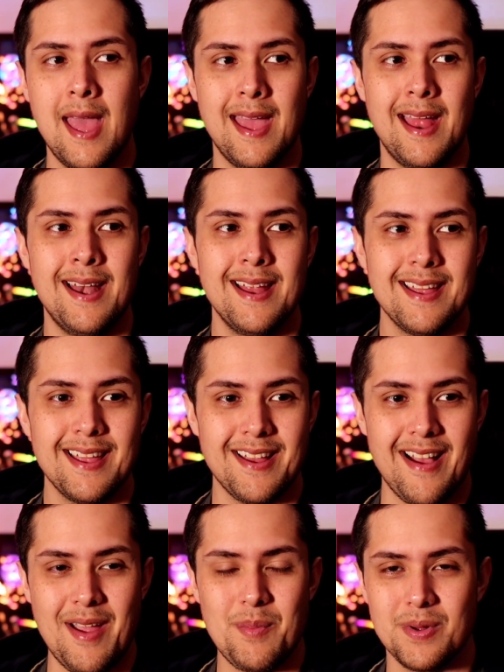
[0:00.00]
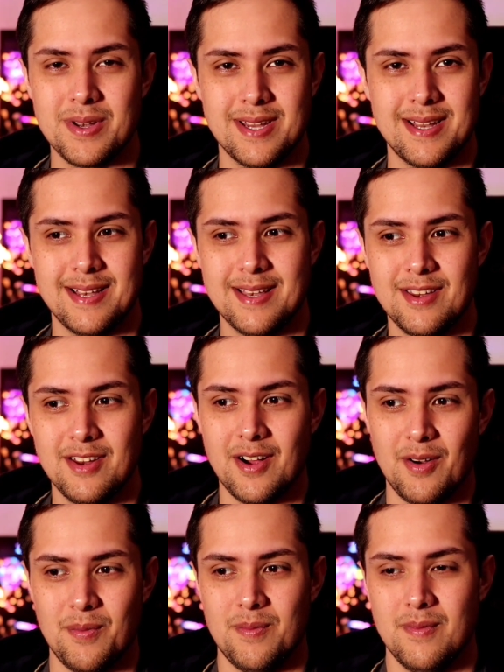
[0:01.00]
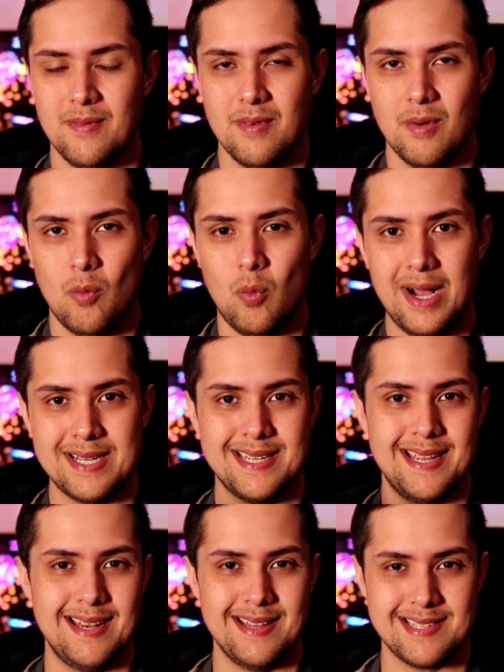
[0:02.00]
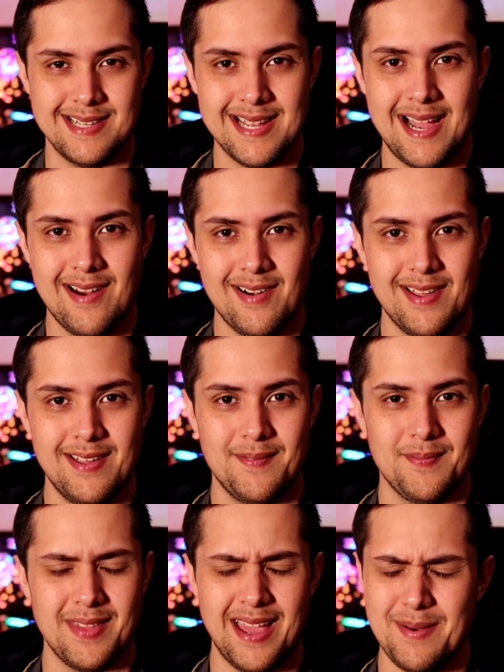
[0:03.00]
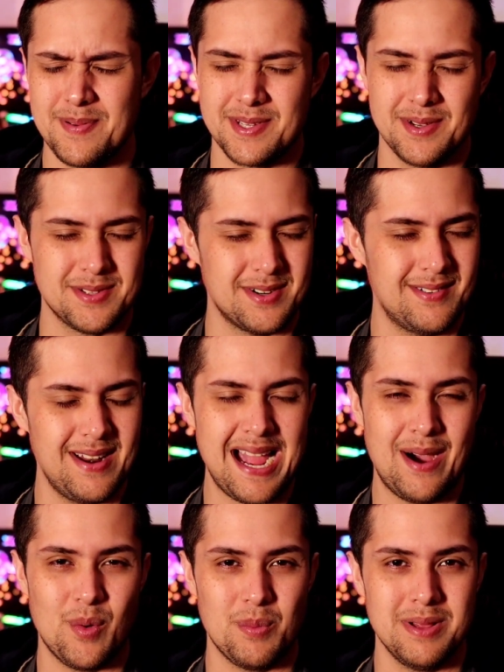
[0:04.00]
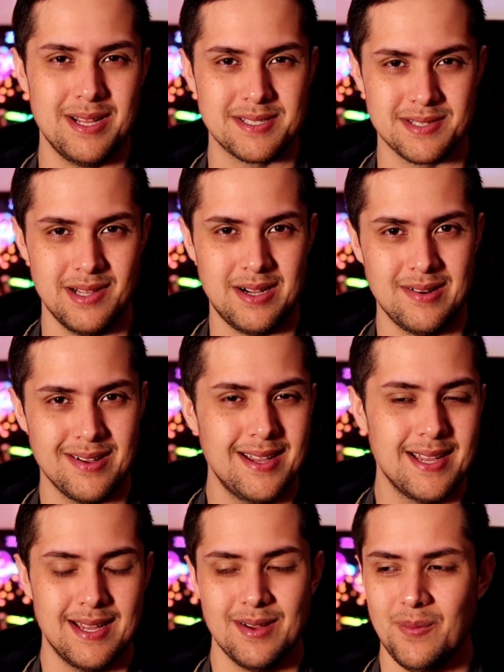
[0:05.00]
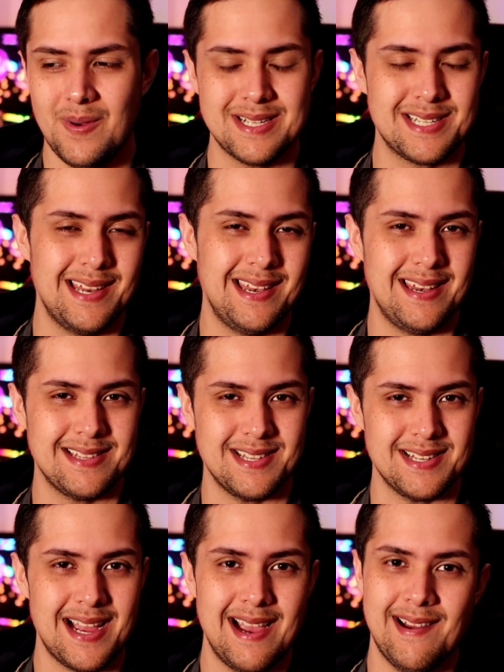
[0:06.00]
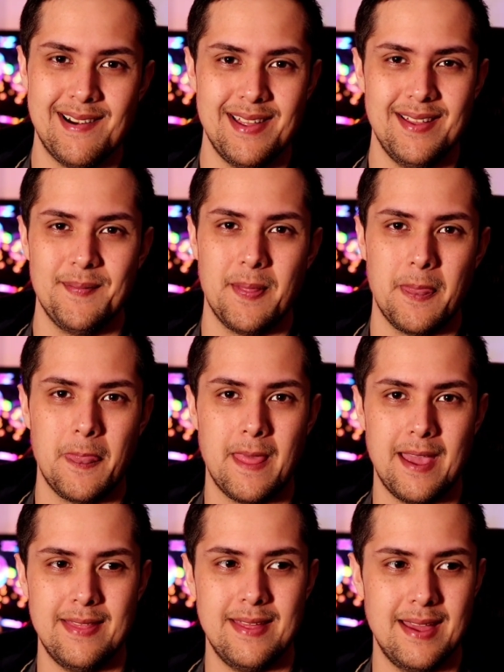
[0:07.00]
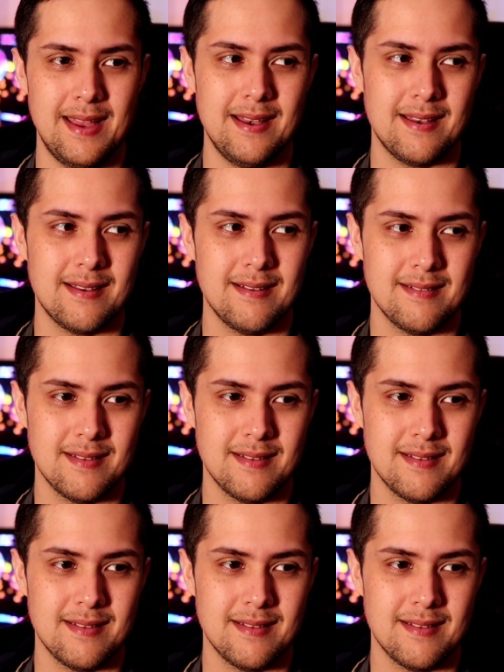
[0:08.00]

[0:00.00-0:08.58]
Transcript: and you're able to you know watch it in its entirety. Like episodes are hour plus long. Watch it in its entirety and then